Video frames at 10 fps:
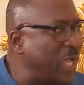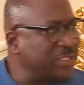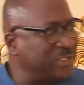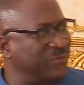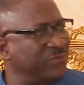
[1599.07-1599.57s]

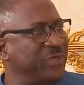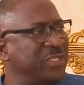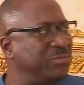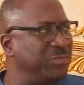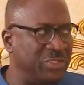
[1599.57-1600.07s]
Action
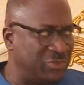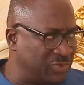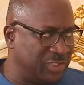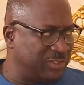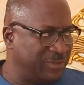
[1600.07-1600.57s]
Faith
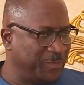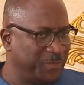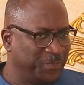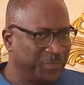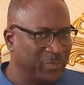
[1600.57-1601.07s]
Ministries.
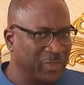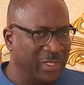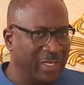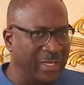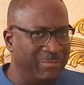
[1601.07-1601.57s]

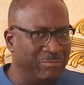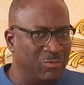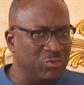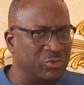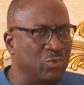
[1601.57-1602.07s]

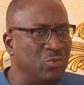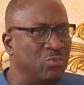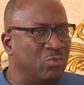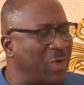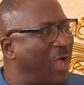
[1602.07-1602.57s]
So
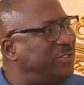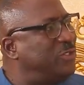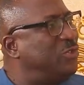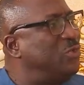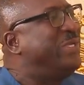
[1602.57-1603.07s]
why
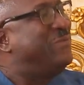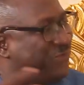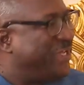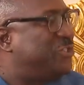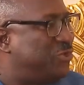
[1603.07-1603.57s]
did you
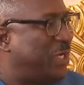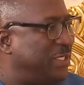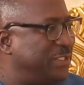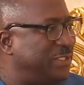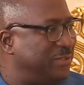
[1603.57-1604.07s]

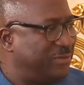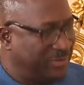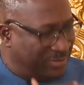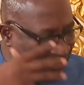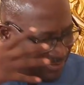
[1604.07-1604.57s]
eventually
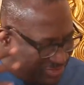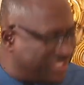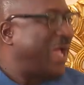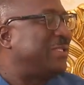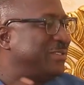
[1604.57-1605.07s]

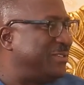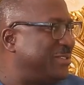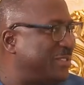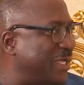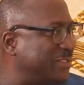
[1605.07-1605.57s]
start
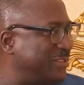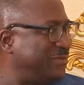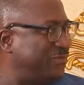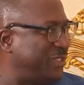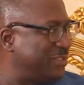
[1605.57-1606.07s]
this Action
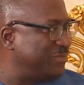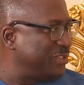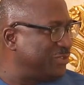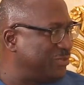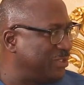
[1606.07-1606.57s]
Faith
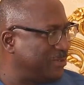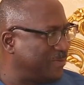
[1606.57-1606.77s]
Ministry?